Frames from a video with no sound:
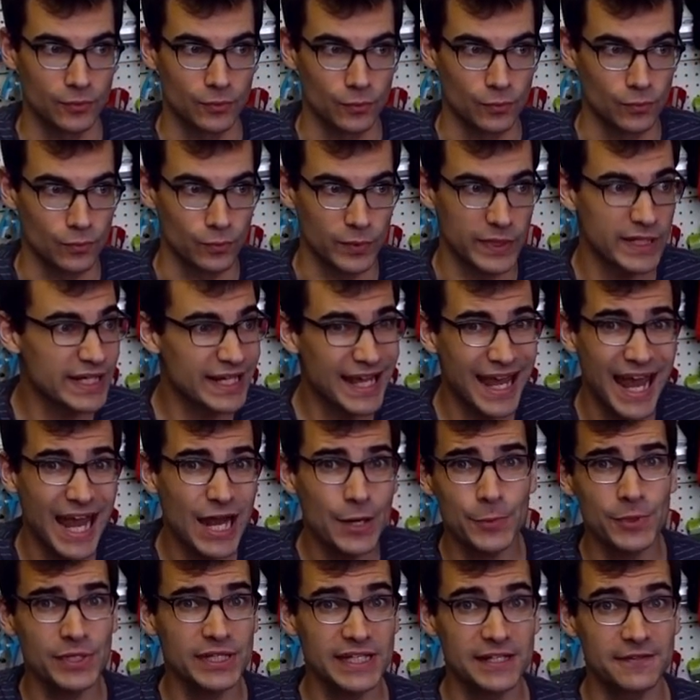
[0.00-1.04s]
we
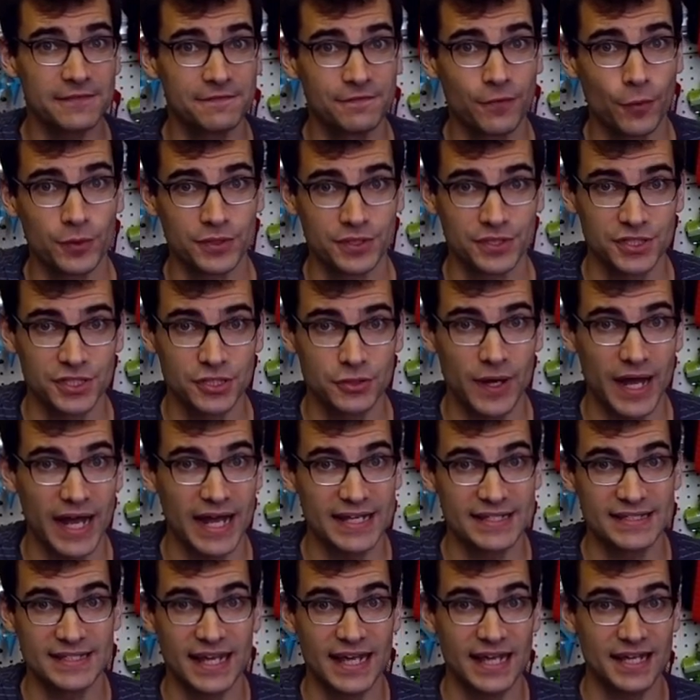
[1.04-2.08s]
can't really afford to do
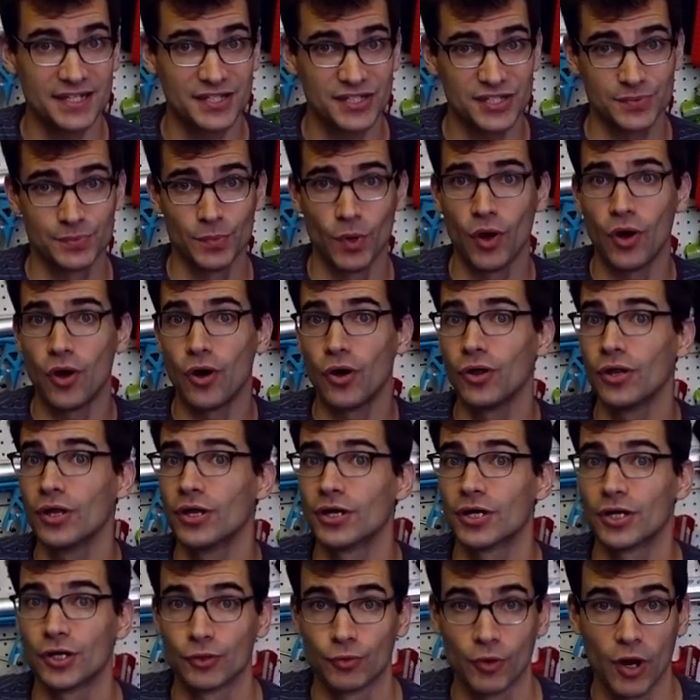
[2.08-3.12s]
as a small,
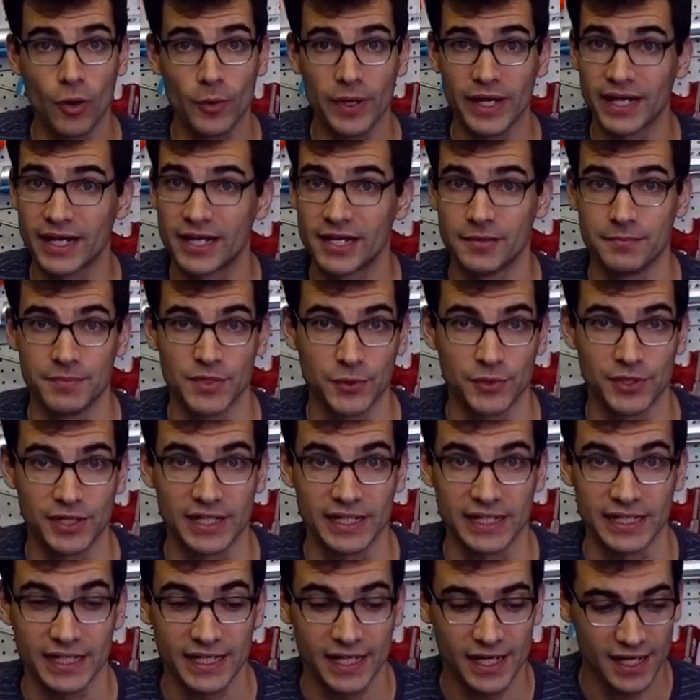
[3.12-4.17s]
growing
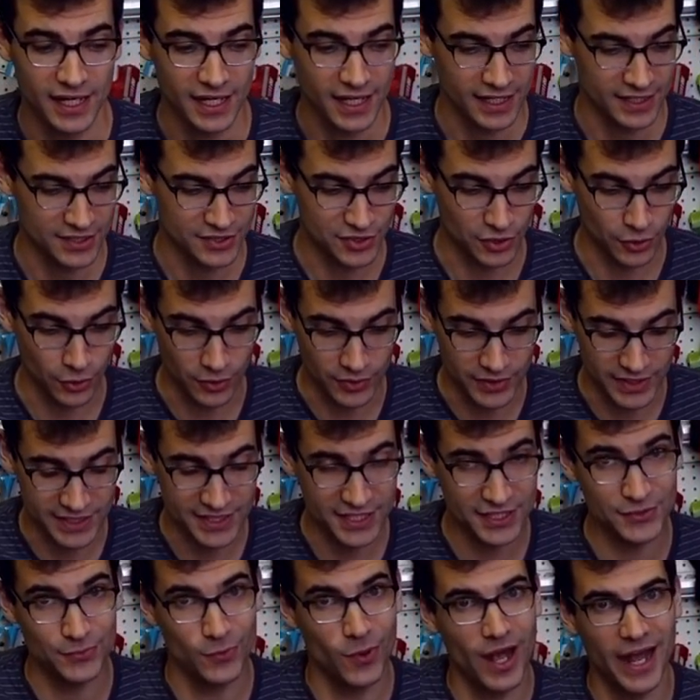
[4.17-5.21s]
community. So this
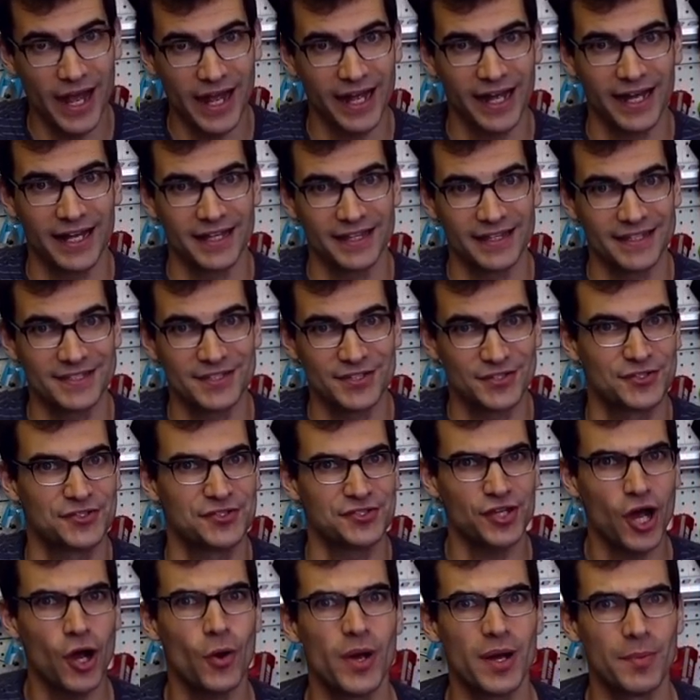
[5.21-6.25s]
is why this is
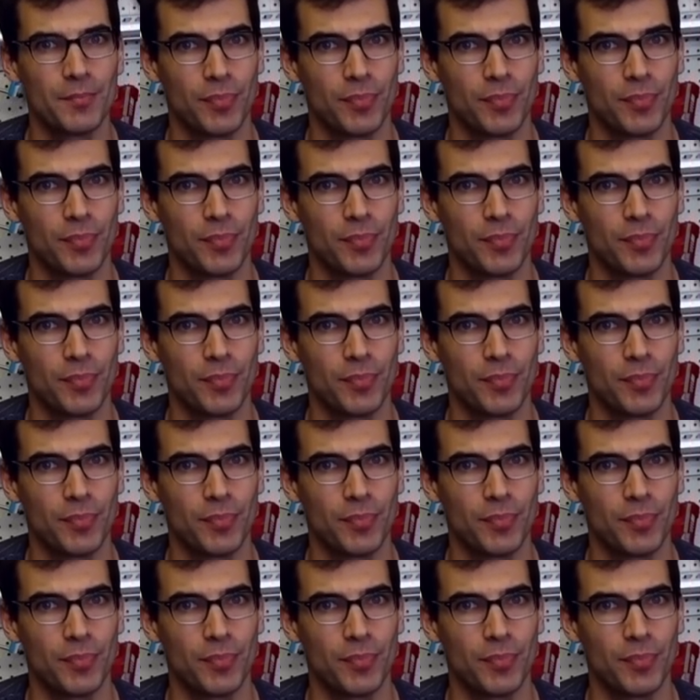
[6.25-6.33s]
so